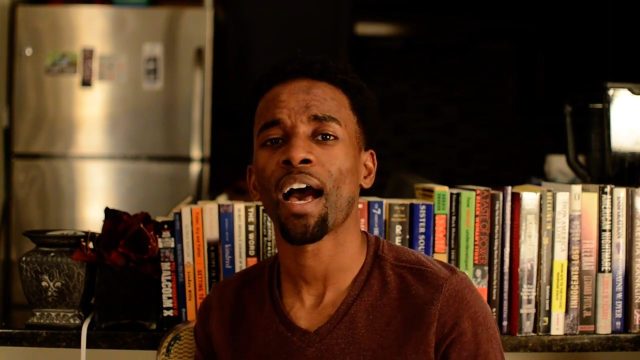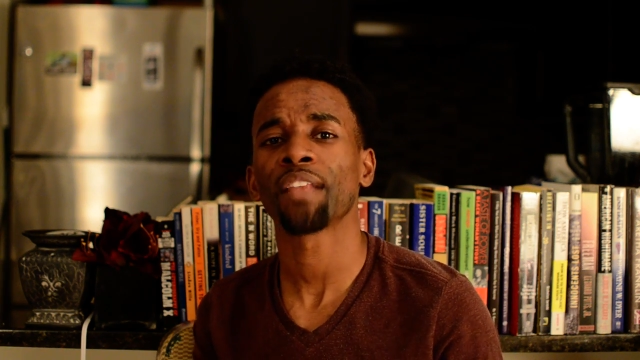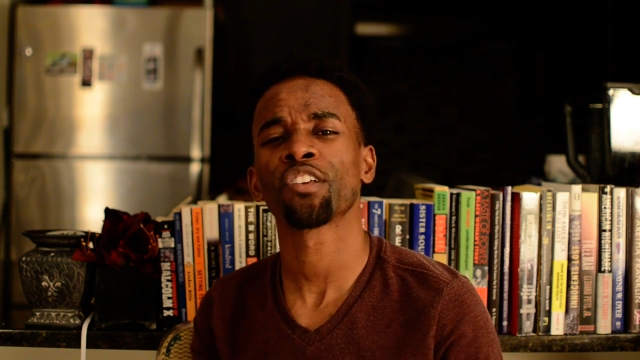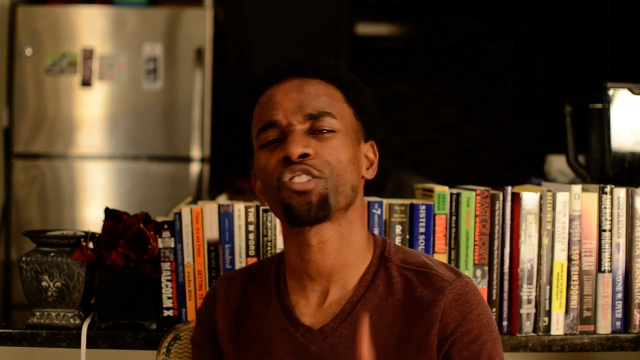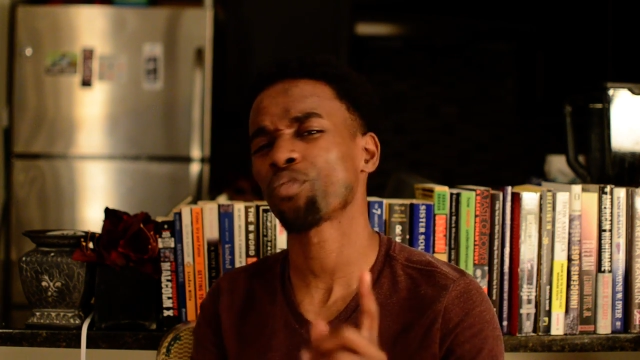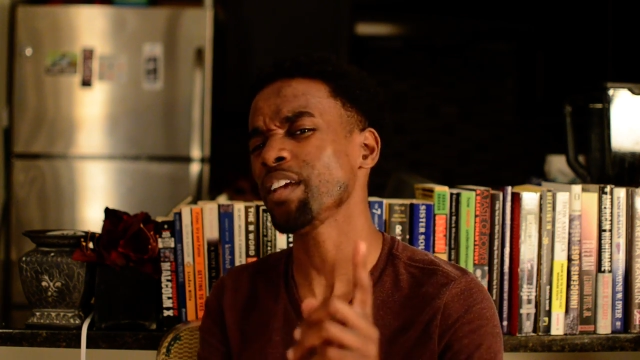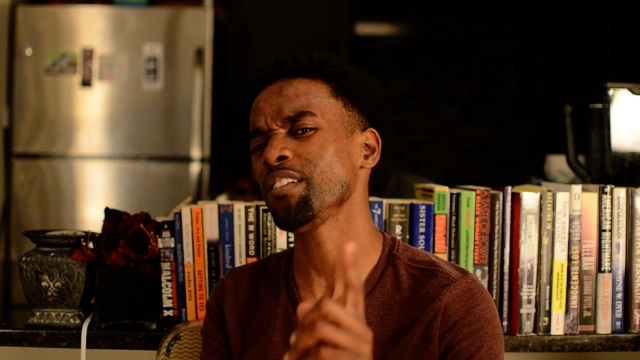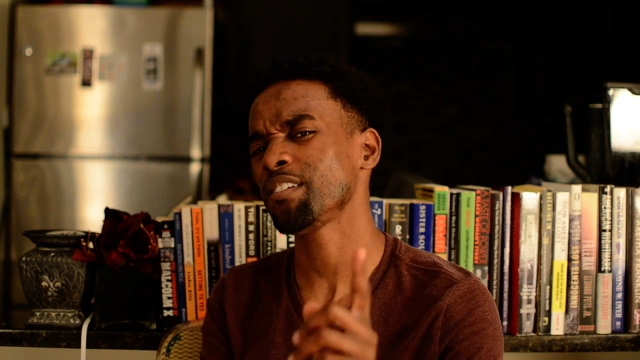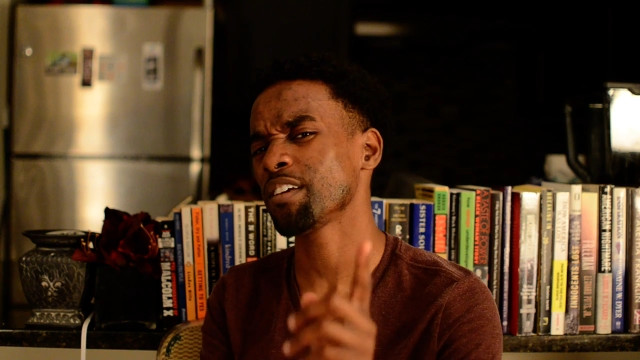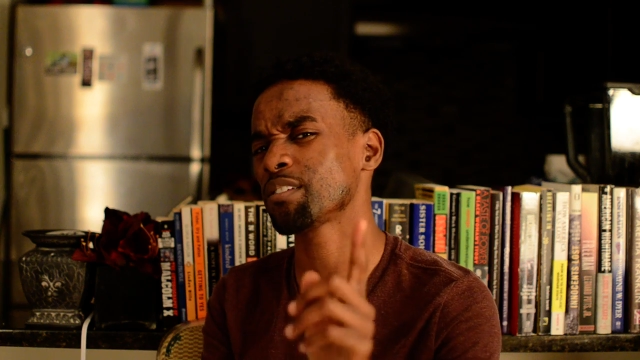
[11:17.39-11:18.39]
The
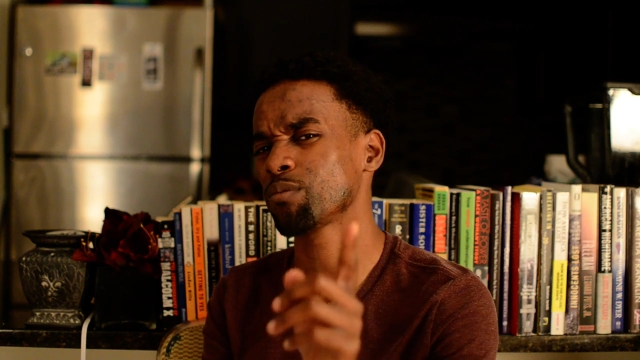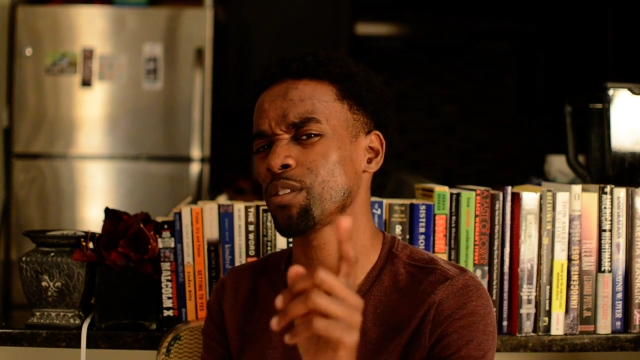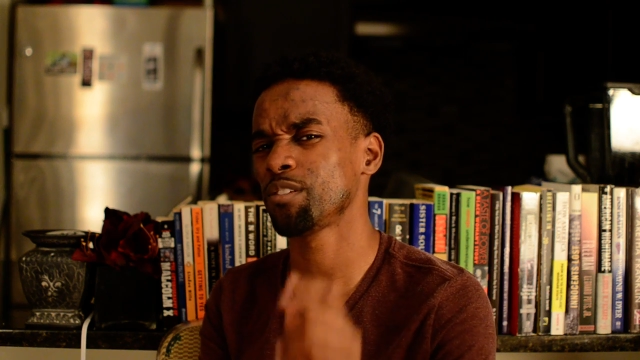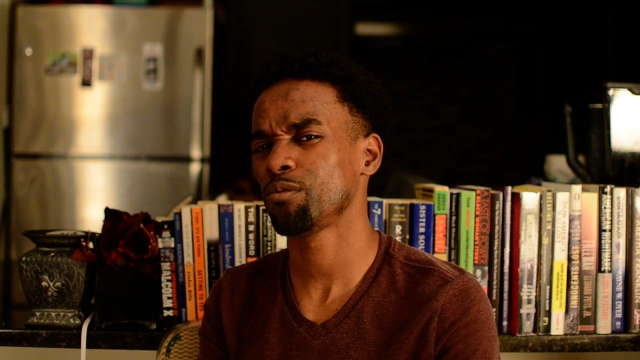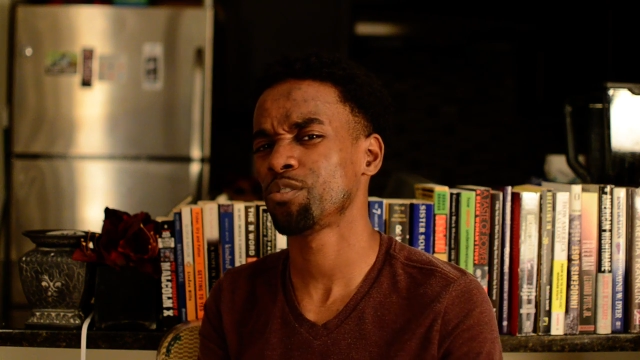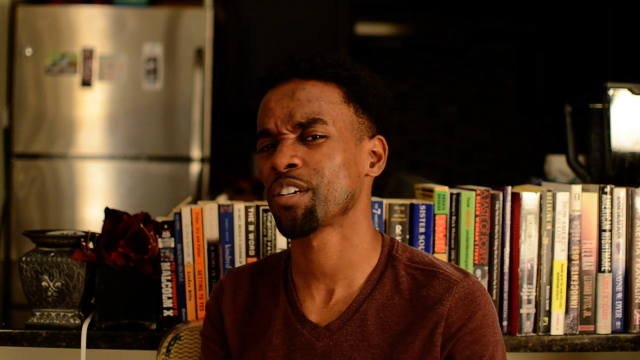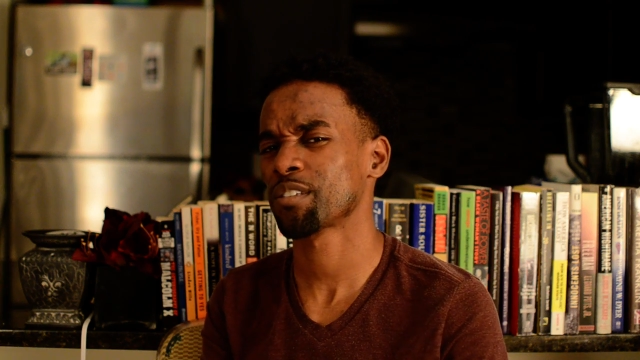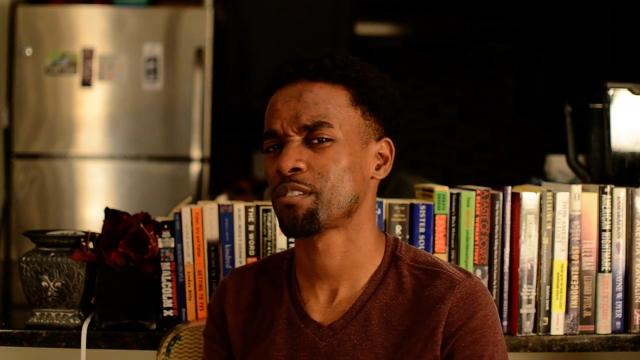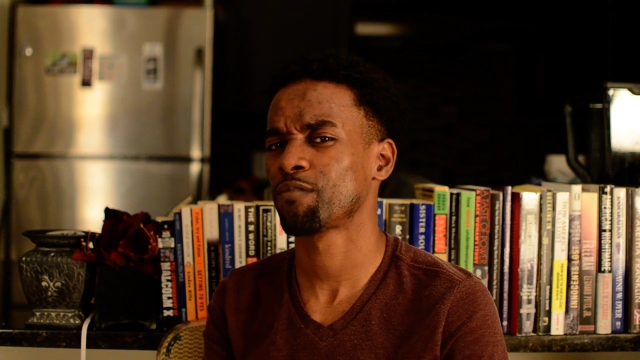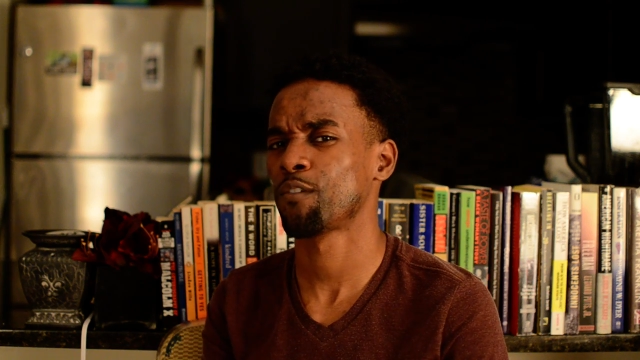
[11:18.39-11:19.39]
trailer doesn't really do
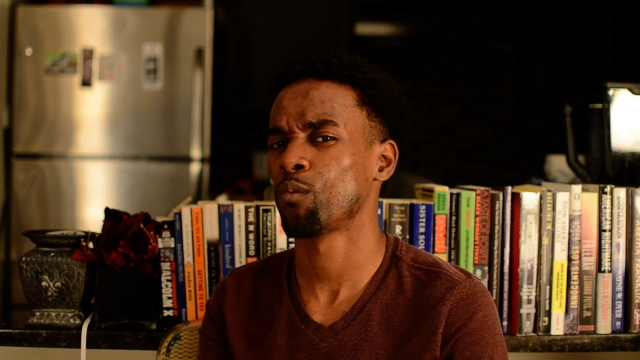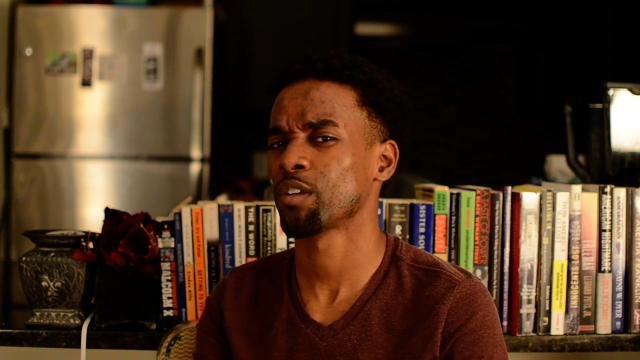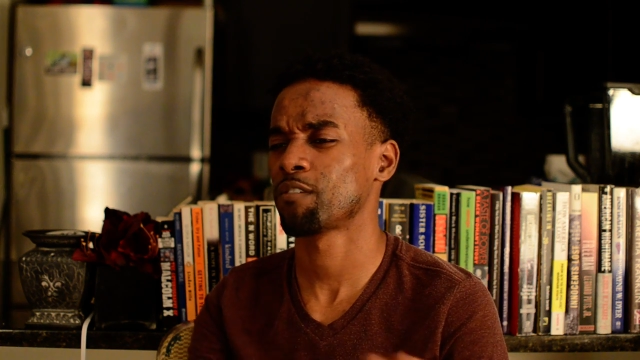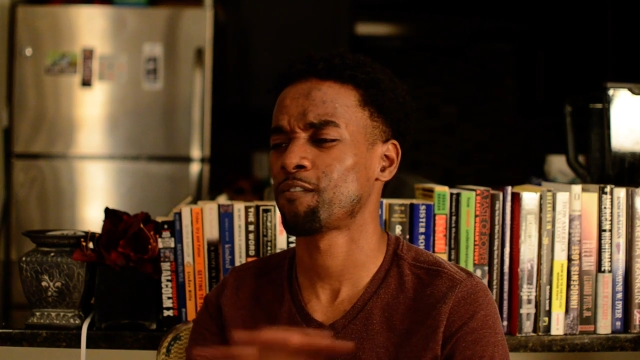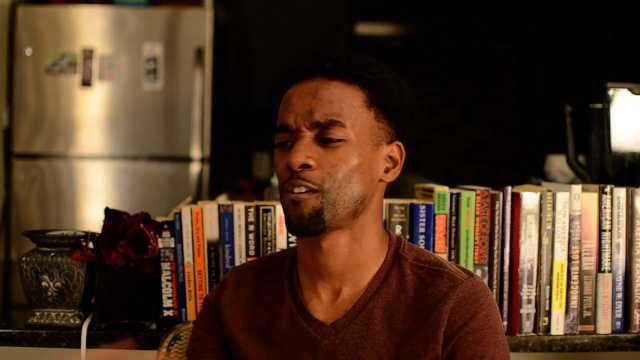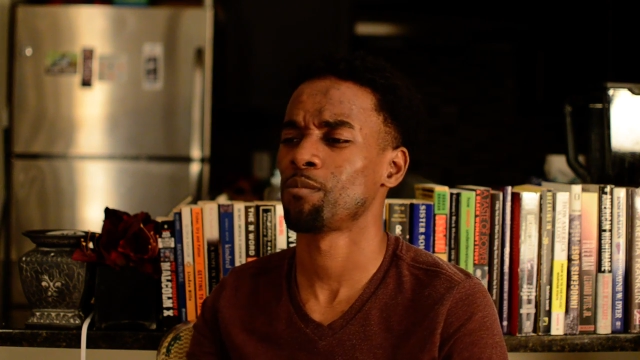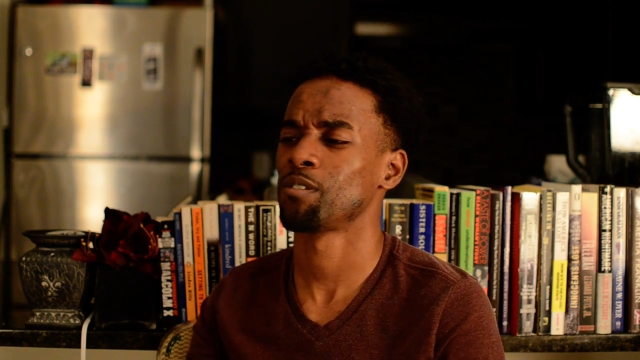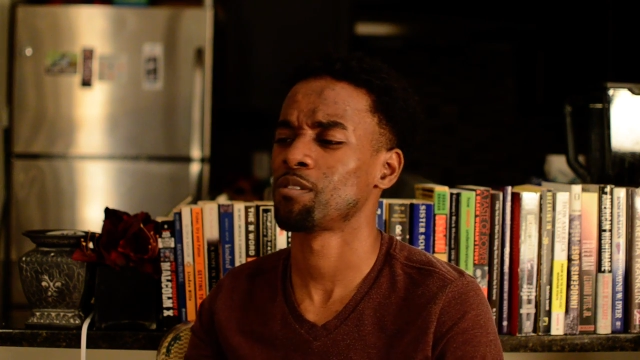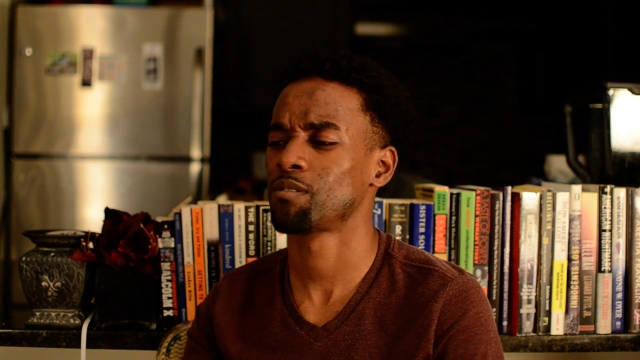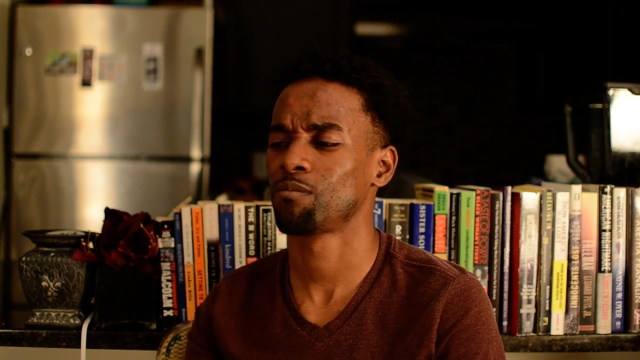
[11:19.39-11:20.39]
justice for what the film
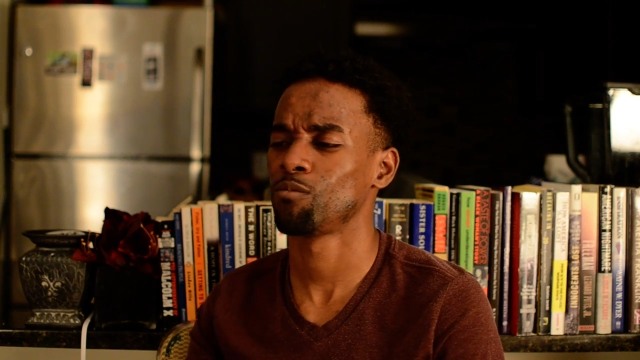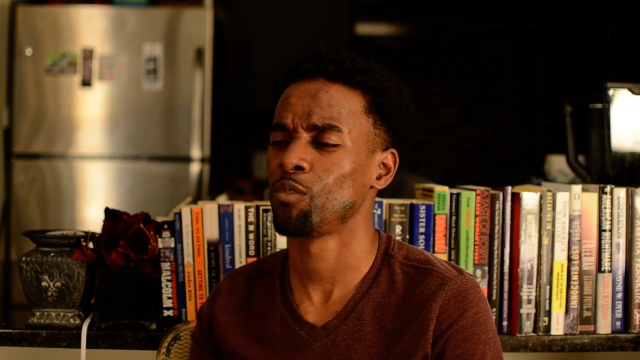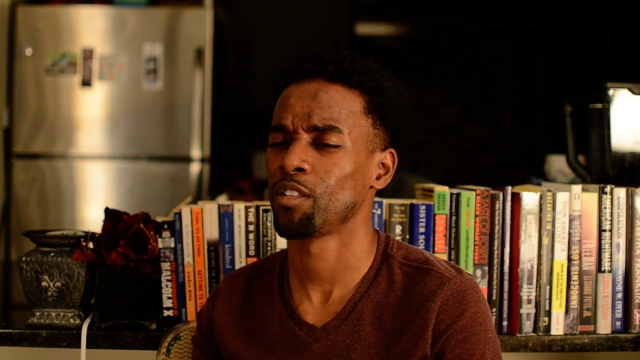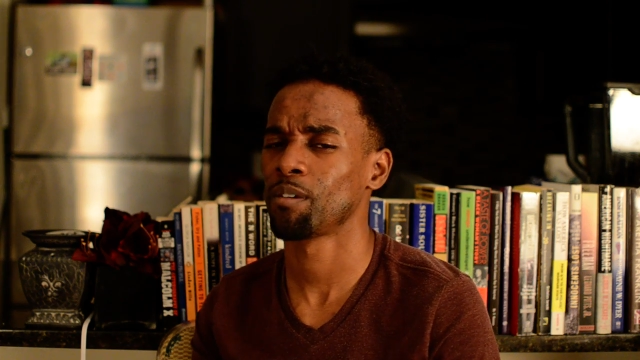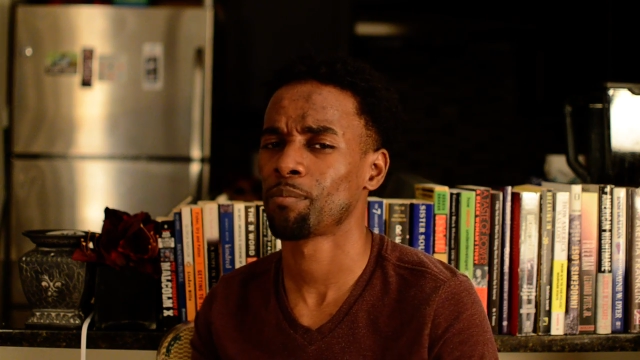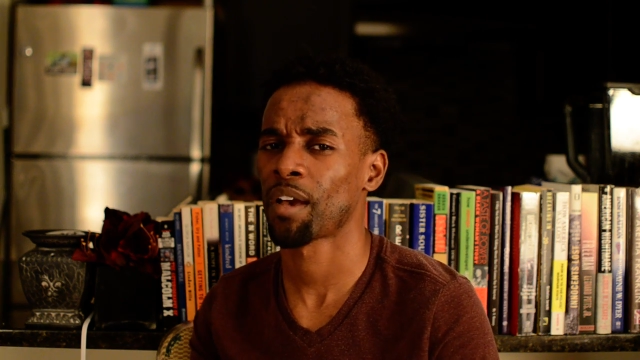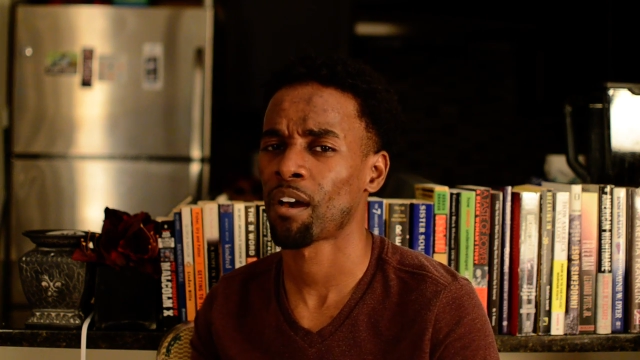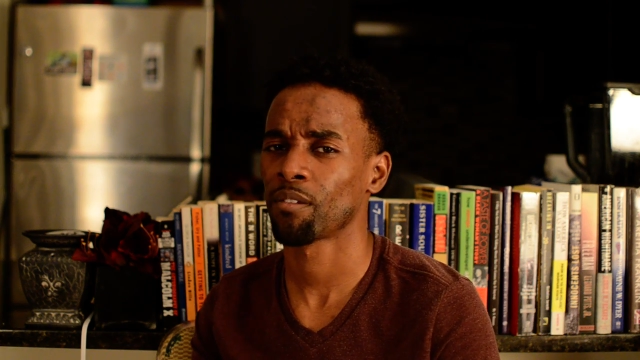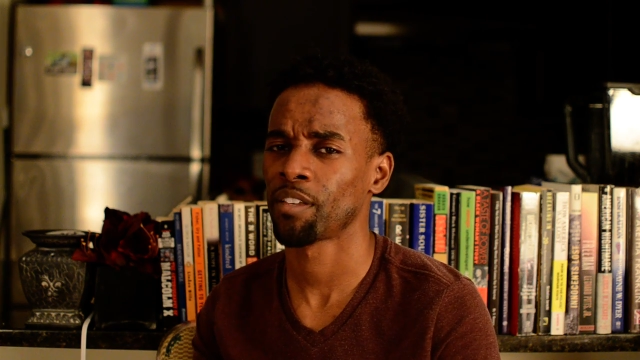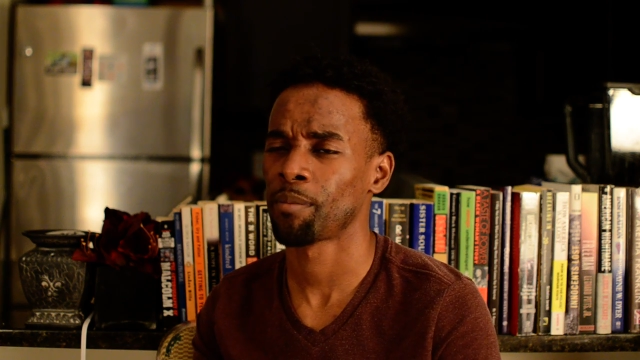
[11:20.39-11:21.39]
is really
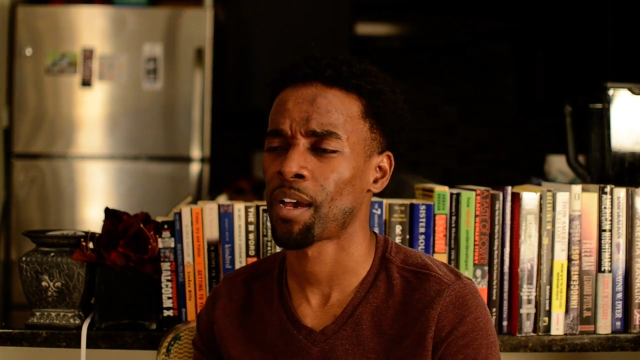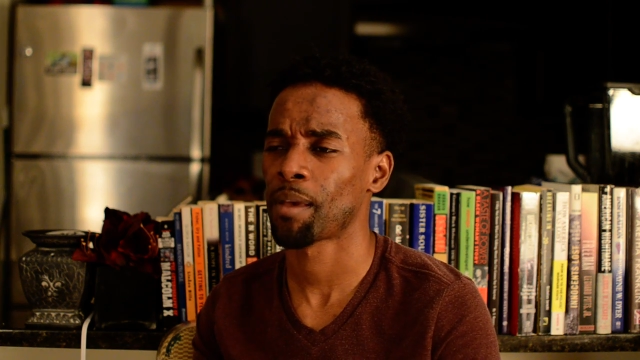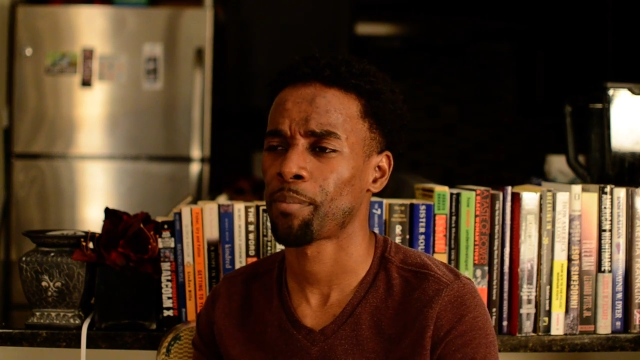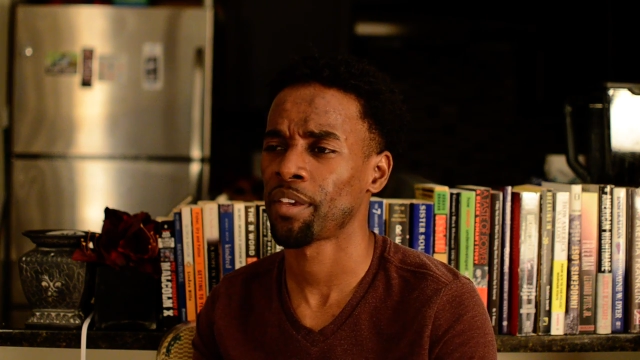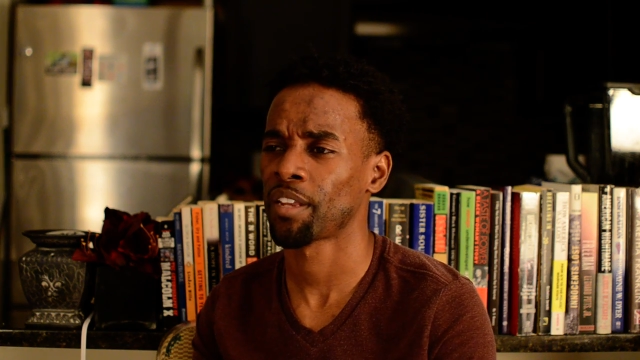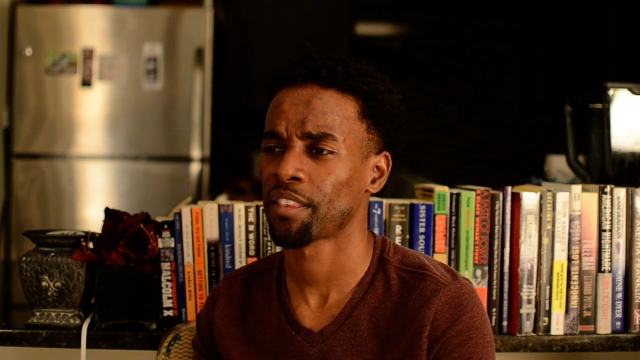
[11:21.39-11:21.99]
about, in my opinion.